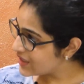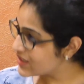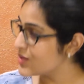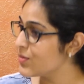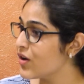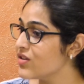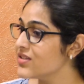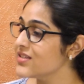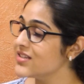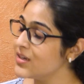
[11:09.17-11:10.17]
It is,
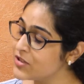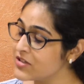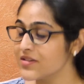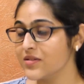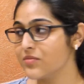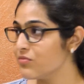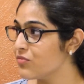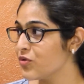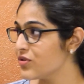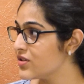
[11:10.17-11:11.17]
because the syllabus is
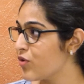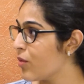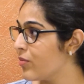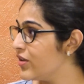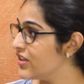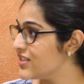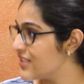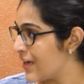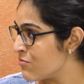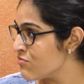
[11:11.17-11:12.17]
most probably the
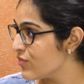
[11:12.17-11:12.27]
same.